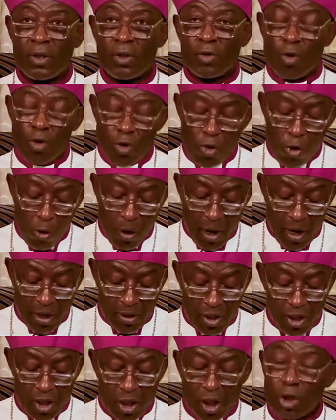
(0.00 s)
To do
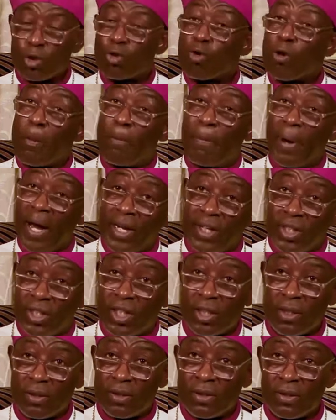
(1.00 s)
what? To
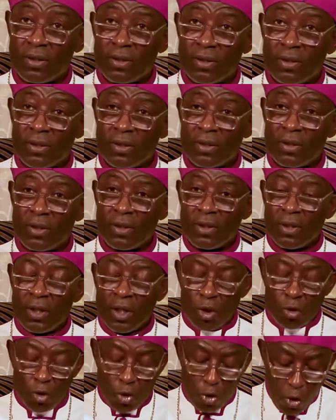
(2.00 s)
repent.
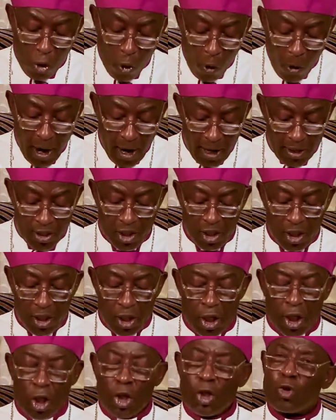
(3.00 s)
To do what?
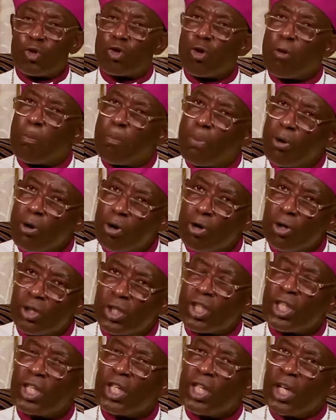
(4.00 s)
To
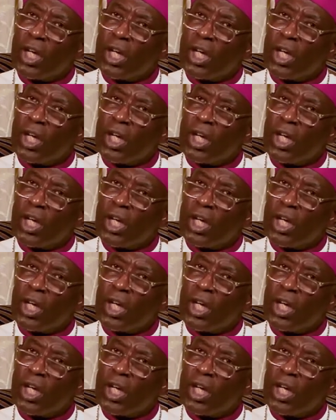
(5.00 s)
put